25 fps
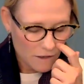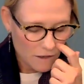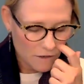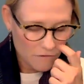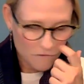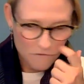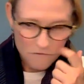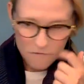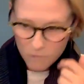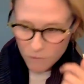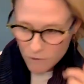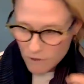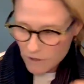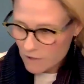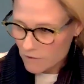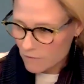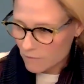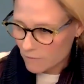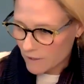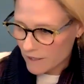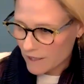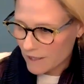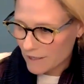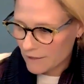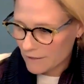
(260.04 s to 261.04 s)
A fourth
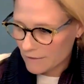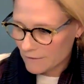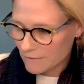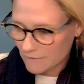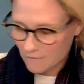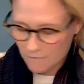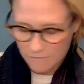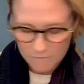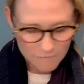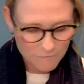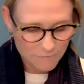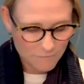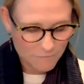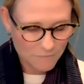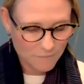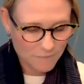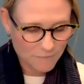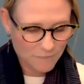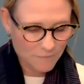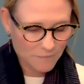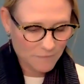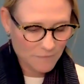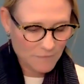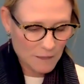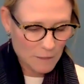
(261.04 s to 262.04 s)
way
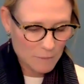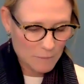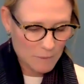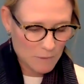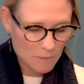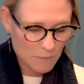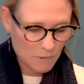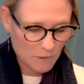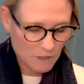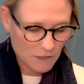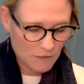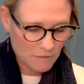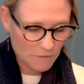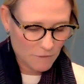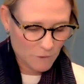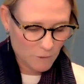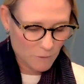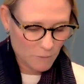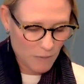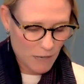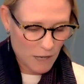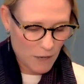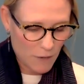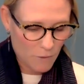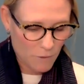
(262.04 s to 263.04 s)
that people give
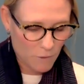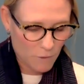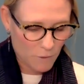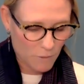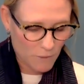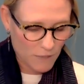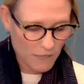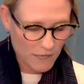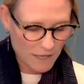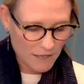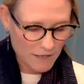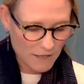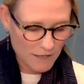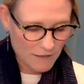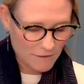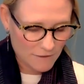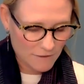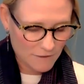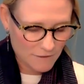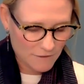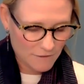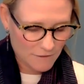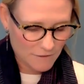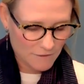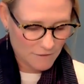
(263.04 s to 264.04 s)
their power away
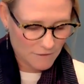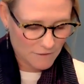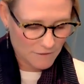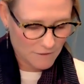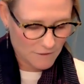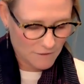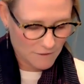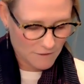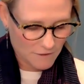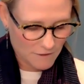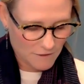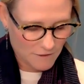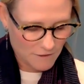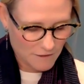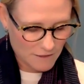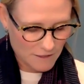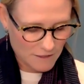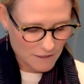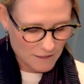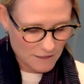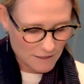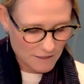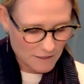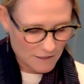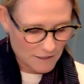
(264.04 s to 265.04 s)

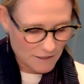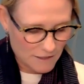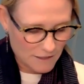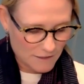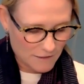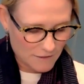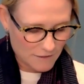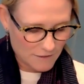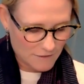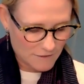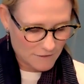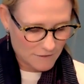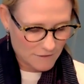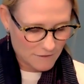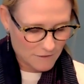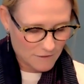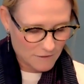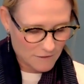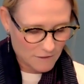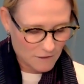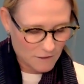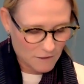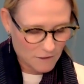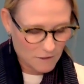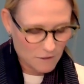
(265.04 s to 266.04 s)
is
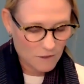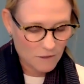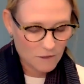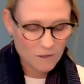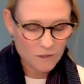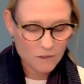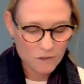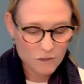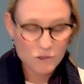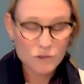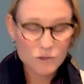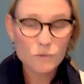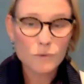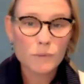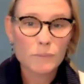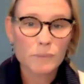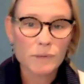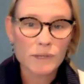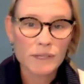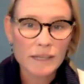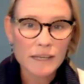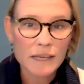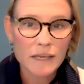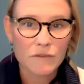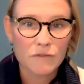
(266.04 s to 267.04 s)
to a
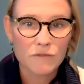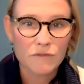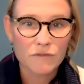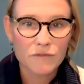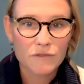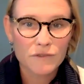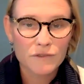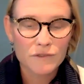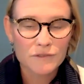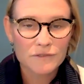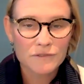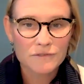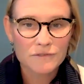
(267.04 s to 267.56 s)
belief.